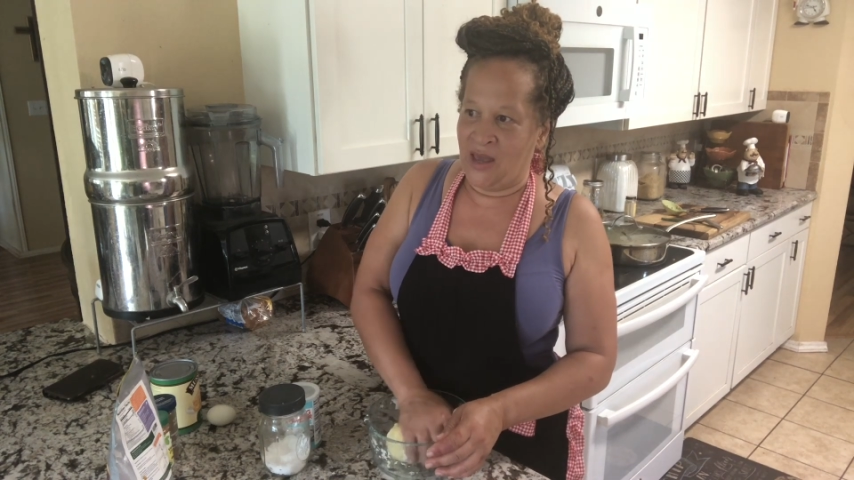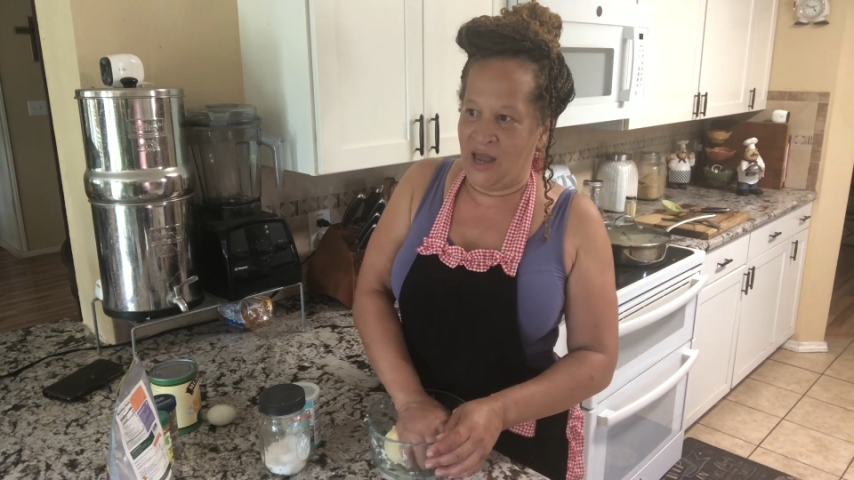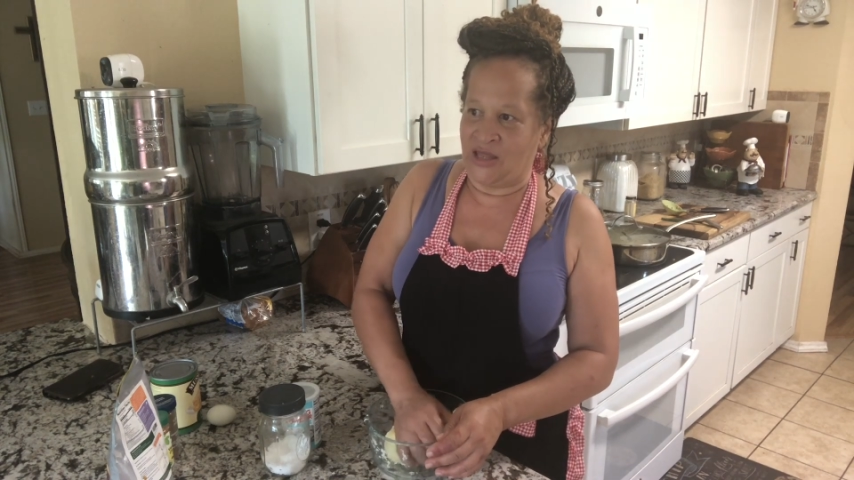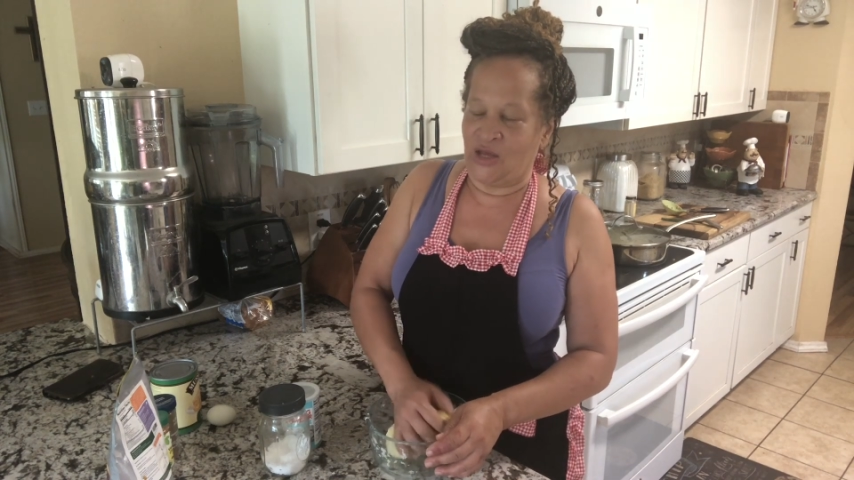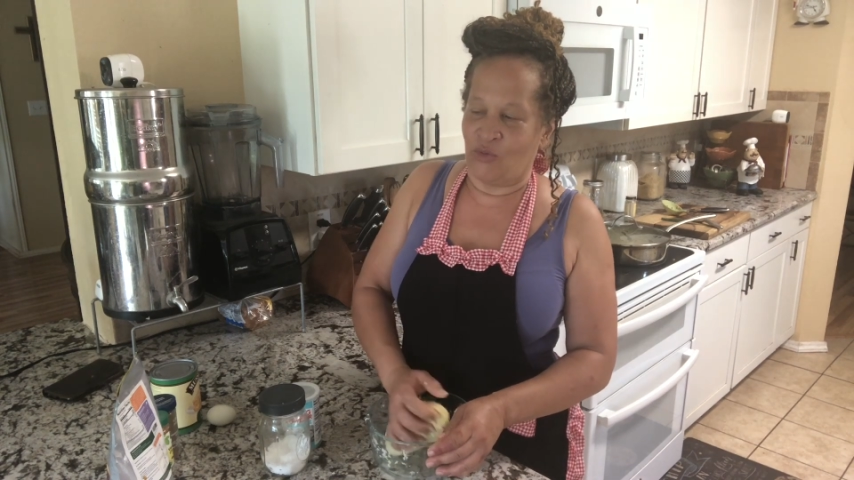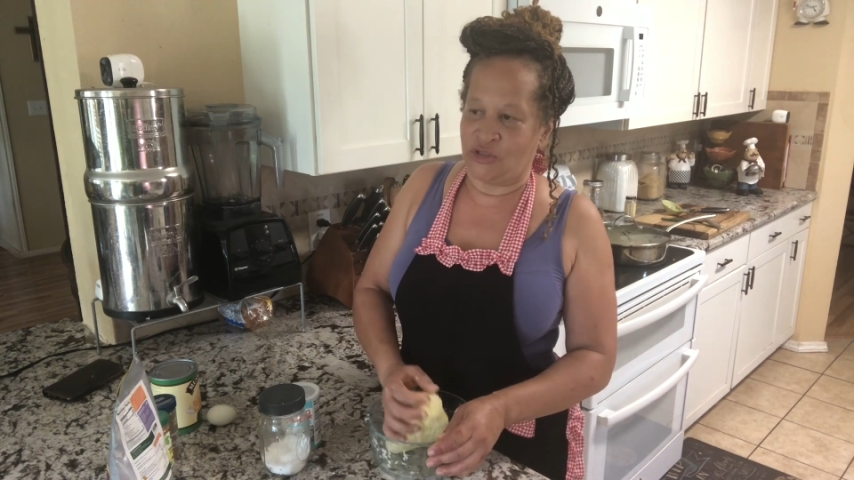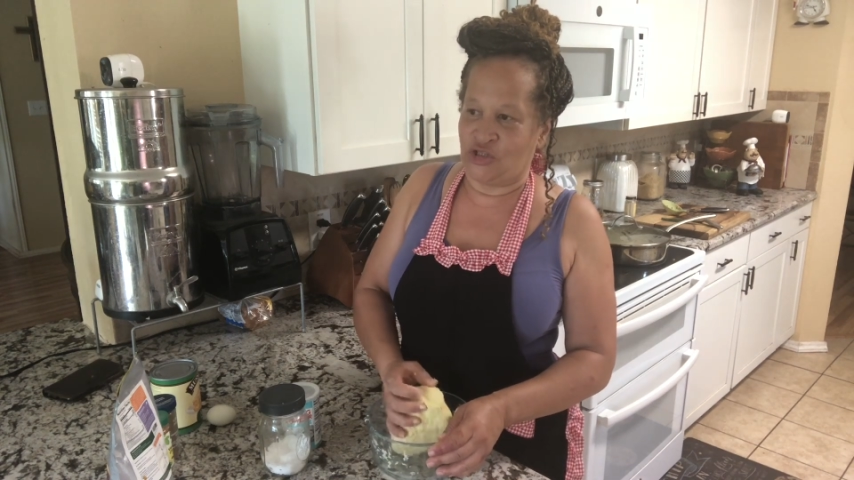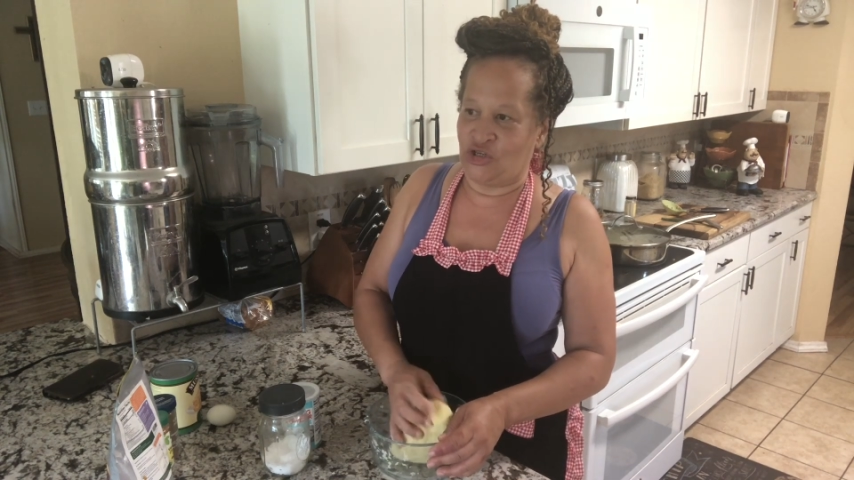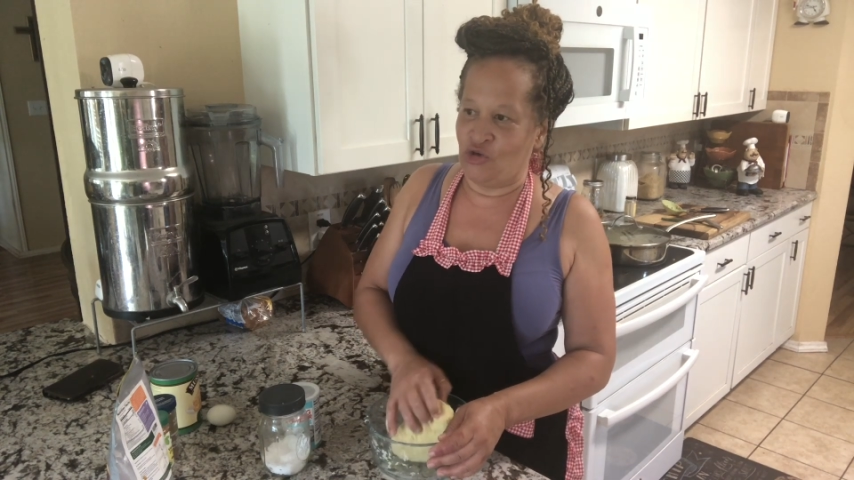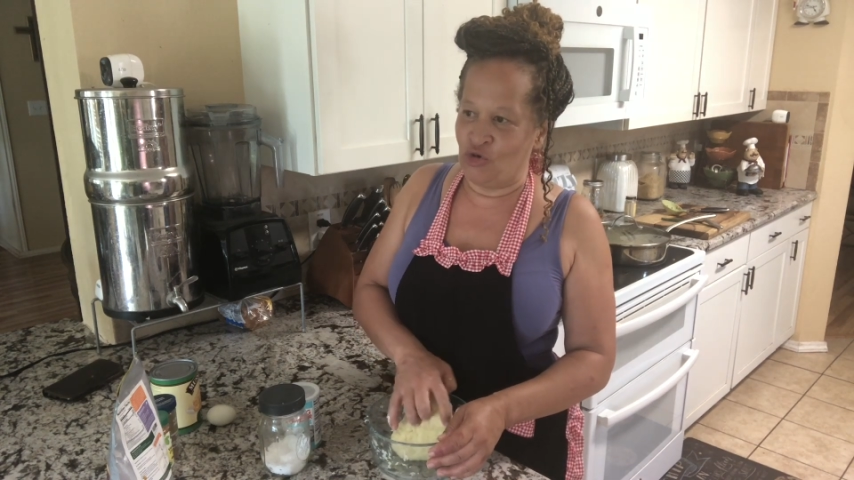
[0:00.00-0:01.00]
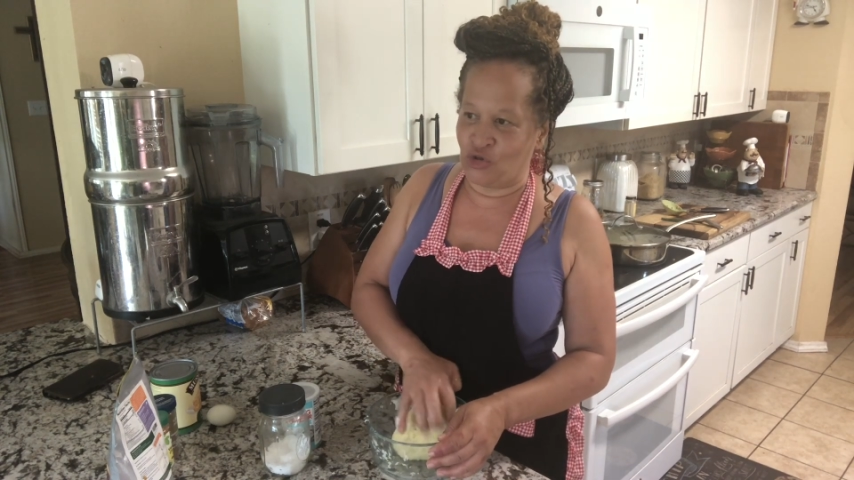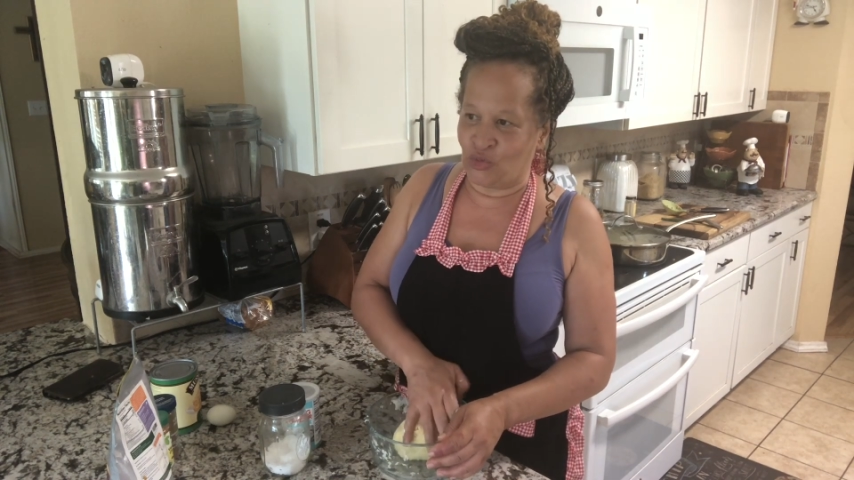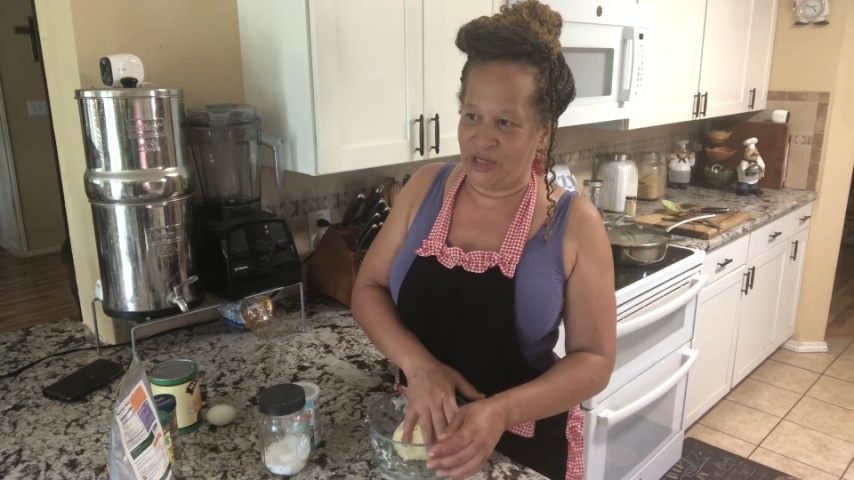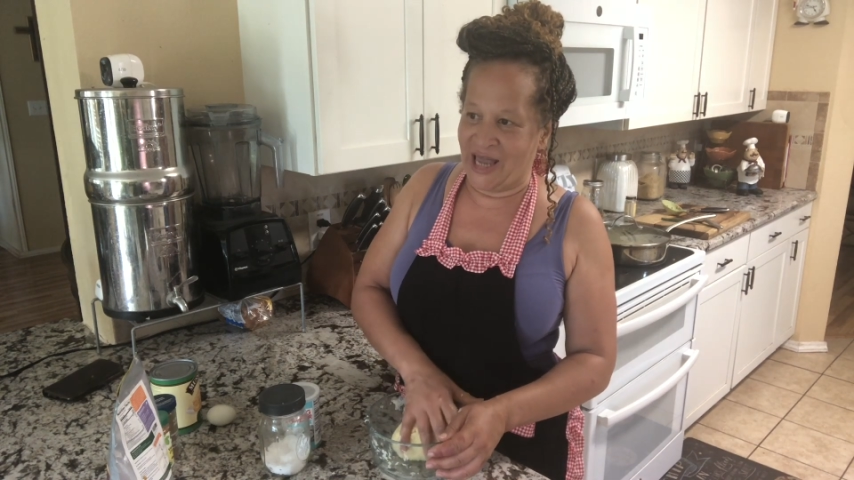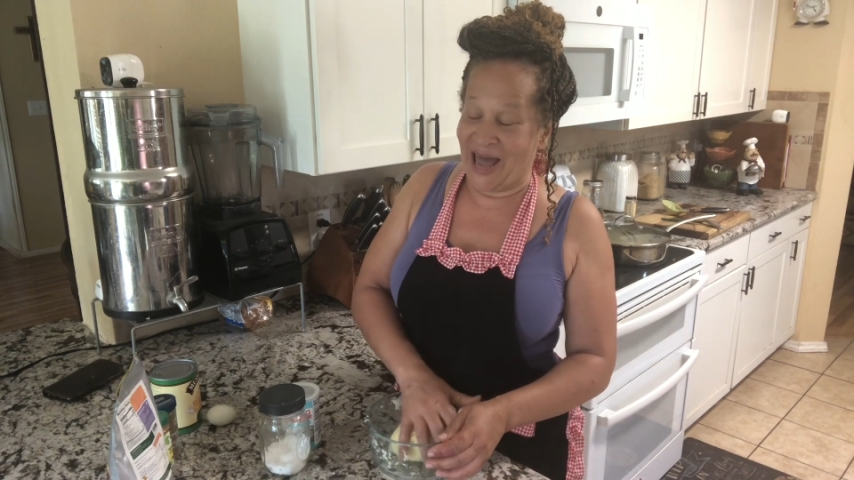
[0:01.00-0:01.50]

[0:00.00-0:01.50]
And there was usually